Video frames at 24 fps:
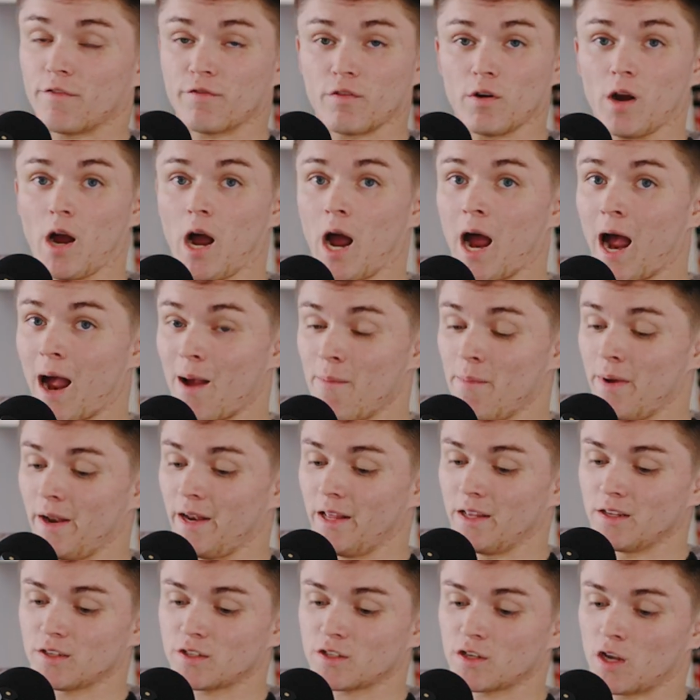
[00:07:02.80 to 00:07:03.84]
a hot
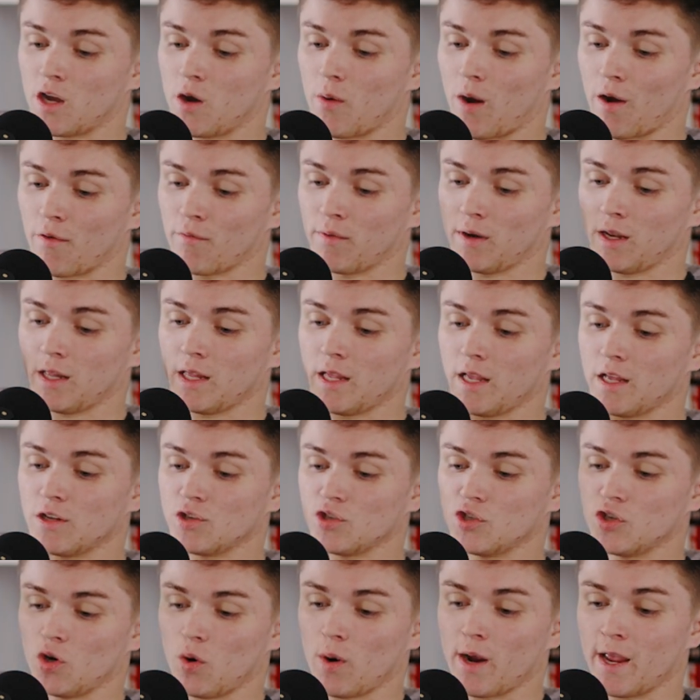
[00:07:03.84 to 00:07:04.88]
minute. So I really
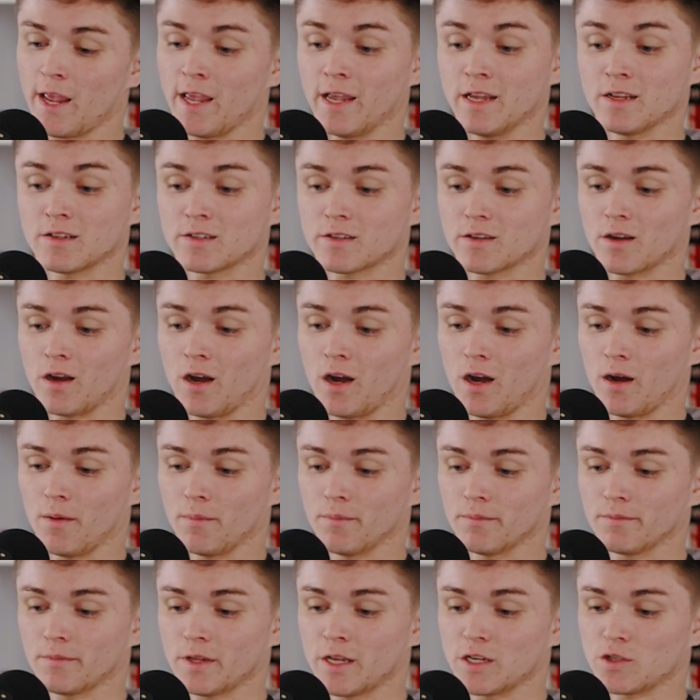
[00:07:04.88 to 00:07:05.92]
enjoy his
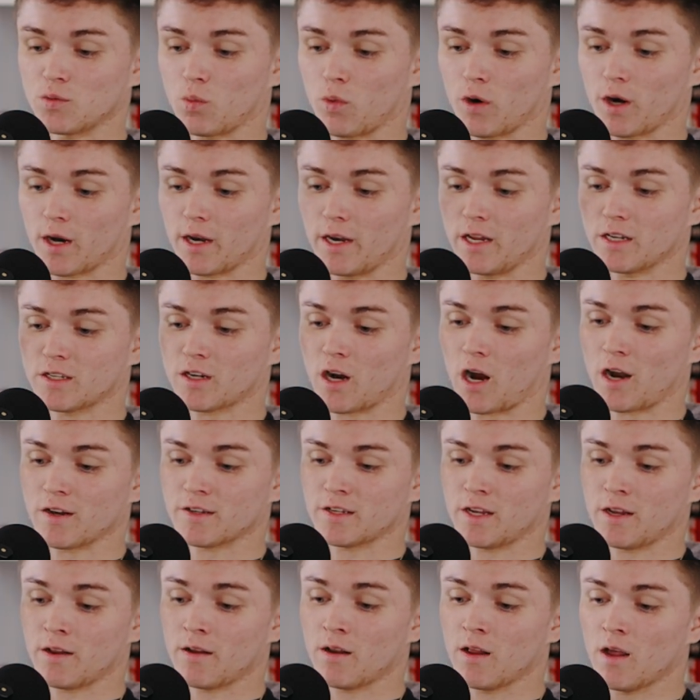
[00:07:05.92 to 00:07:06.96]
work and his
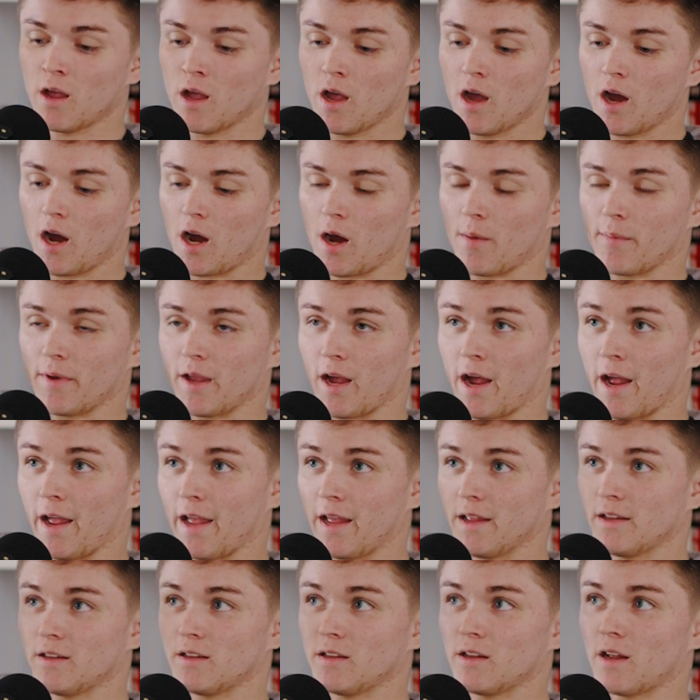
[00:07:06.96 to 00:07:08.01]
content.
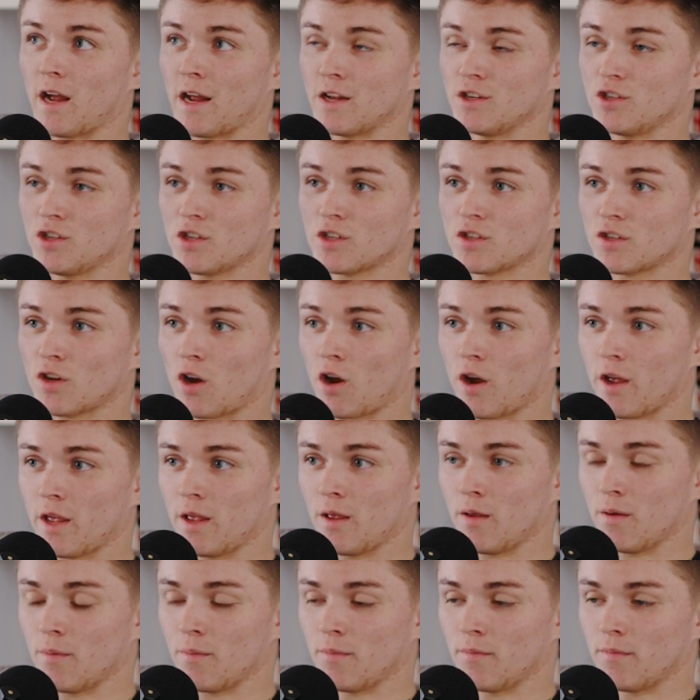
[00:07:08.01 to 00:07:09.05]
I just saw
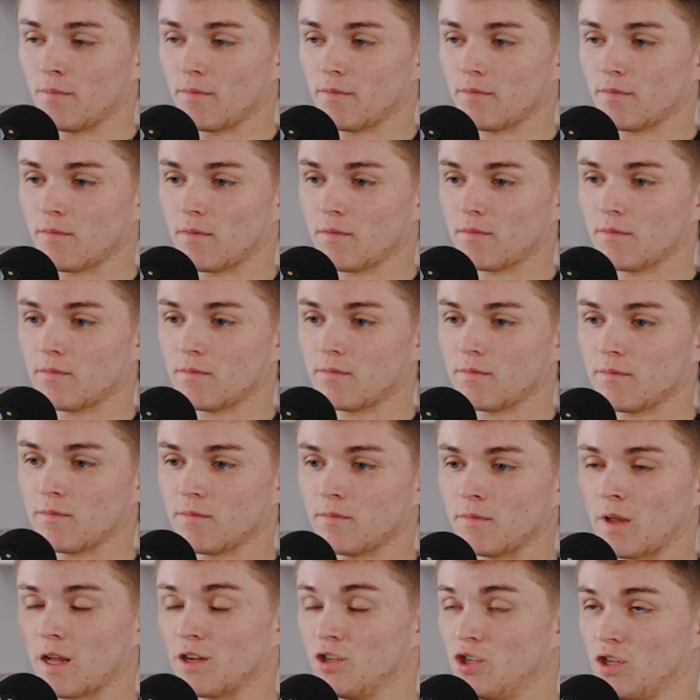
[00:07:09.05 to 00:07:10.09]
him,
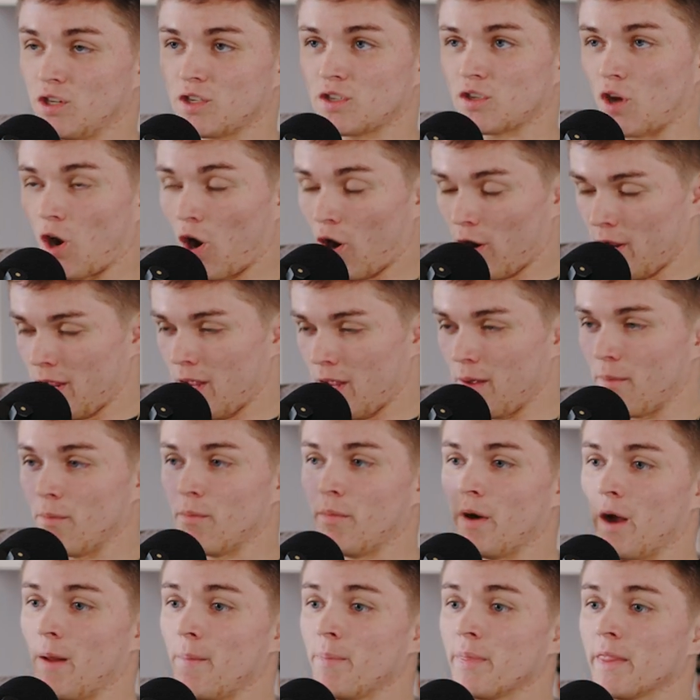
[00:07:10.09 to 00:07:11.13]
not just saw him,
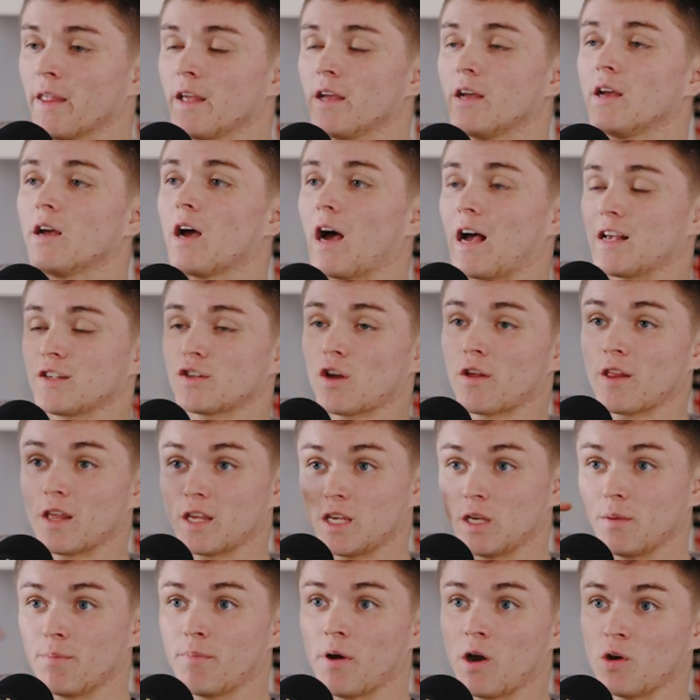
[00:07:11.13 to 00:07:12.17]
but I saw that
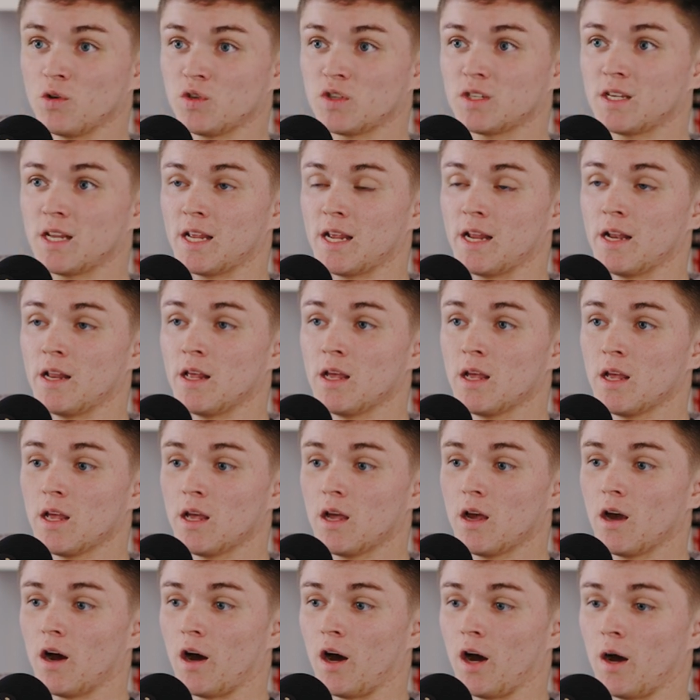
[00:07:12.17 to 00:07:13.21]
he posted
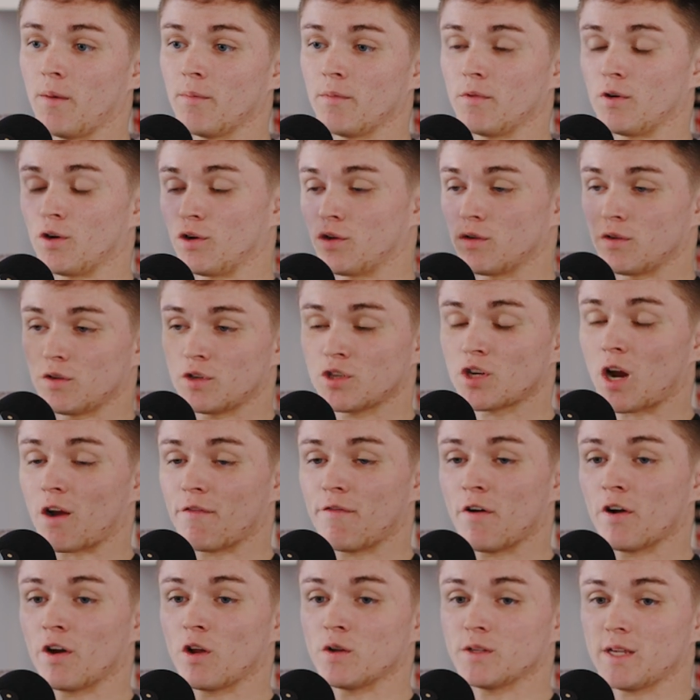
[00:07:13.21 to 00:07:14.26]
or
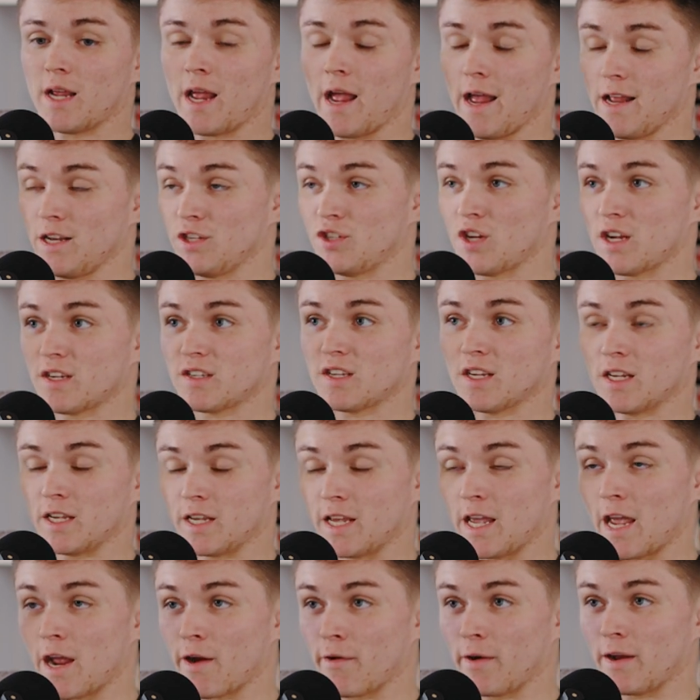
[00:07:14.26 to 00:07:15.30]
shot photos at Jason
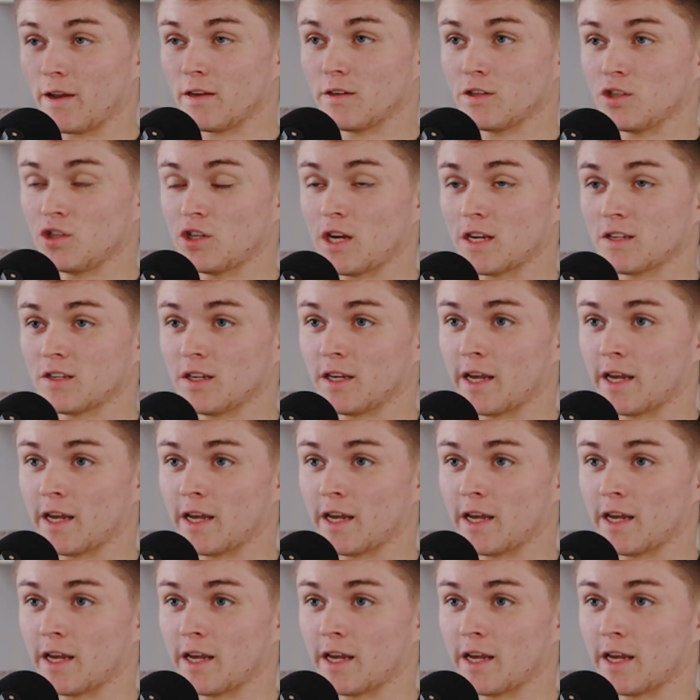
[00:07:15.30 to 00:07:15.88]
Witten.